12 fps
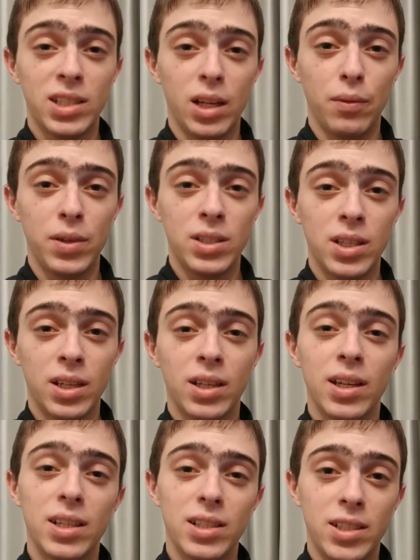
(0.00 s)
a selfie
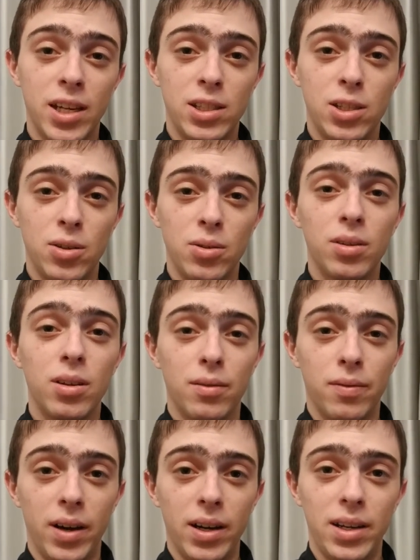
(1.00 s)
stick, stay tuned
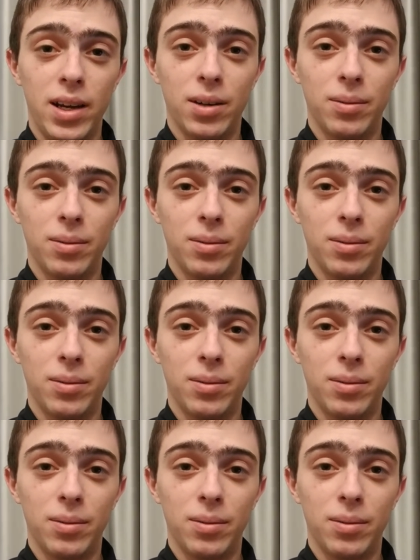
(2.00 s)
and find